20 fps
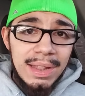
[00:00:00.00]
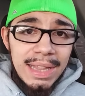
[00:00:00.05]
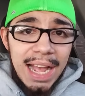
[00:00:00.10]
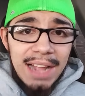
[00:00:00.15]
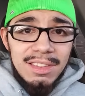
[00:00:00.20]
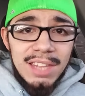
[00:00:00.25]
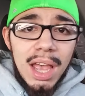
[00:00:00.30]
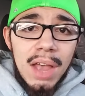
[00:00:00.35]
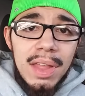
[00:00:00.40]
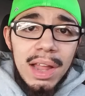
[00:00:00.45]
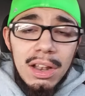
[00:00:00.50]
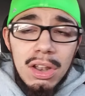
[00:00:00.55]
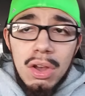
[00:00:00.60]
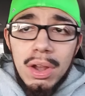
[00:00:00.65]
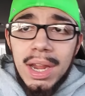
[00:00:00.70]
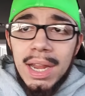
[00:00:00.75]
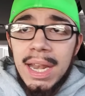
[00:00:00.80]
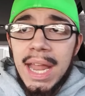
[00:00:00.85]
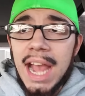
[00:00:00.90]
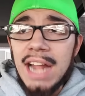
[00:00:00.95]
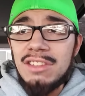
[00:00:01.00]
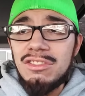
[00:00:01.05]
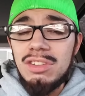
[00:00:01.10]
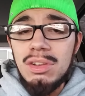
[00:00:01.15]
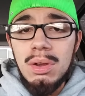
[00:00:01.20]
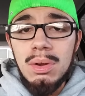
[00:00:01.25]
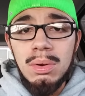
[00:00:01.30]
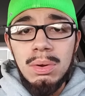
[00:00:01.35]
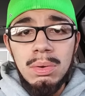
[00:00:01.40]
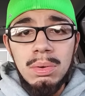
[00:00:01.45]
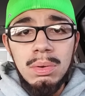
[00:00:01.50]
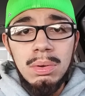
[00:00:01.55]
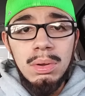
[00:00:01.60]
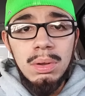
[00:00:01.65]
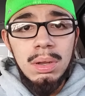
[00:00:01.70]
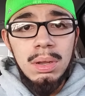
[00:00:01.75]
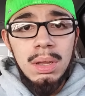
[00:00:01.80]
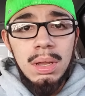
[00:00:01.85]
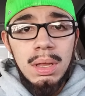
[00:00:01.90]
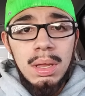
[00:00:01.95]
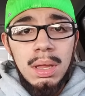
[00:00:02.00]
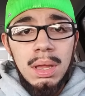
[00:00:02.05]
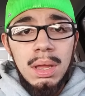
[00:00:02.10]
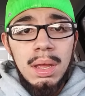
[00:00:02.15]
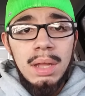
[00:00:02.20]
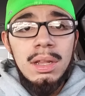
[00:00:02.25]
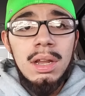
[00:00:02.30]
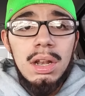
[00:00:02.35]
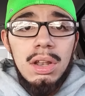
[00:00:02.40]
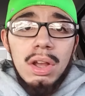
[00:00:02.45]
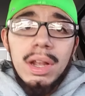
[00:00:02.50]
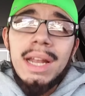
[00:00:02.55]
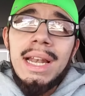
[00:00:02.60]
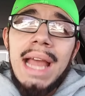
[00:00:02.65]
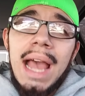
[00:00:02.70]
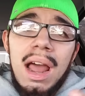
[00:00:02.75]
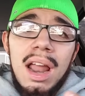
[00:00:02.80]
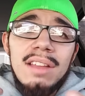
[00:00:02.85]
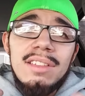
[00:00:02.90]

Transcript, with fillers: That's how they're looking at you. And they're looking at